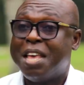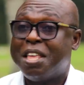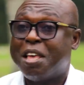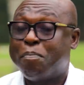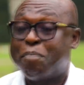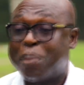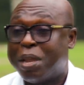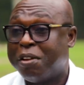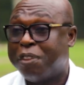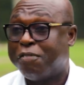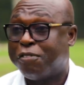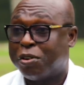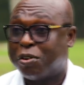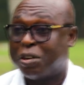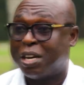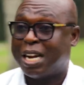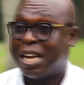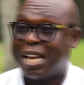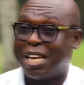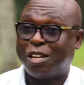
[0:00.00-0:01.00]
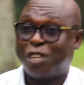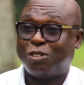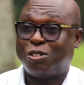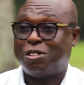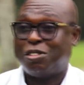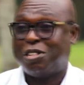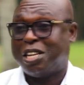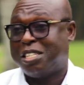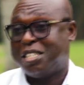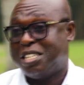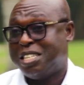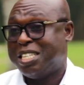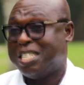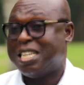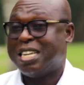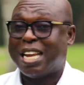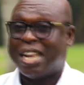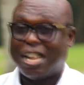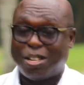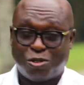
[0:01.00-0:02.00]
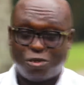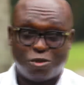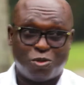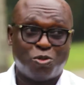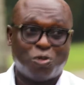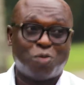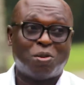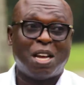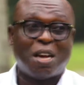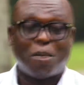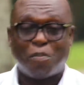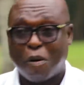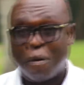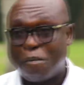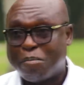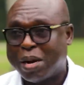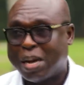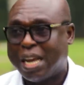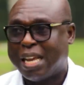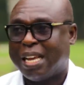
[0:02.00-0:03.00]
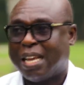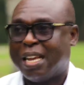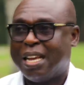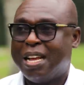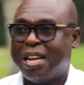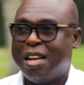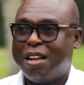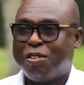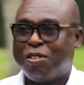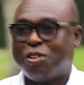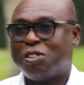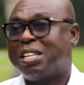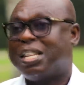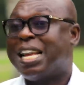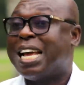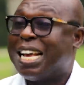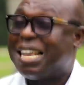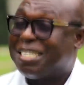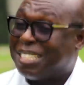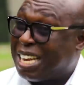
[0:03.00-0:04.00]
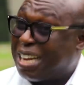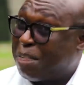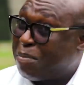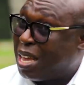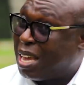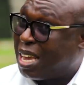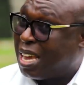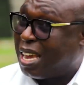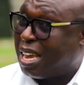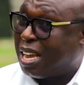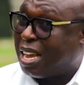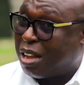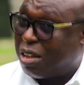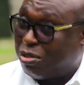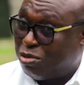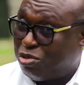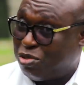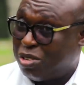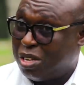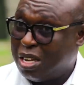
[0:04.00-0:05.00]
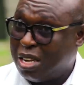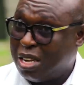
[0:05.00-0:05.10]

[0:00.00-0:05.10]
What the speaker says: you're paying for your dinner to Germany, Bombay, because they're an Islamic country.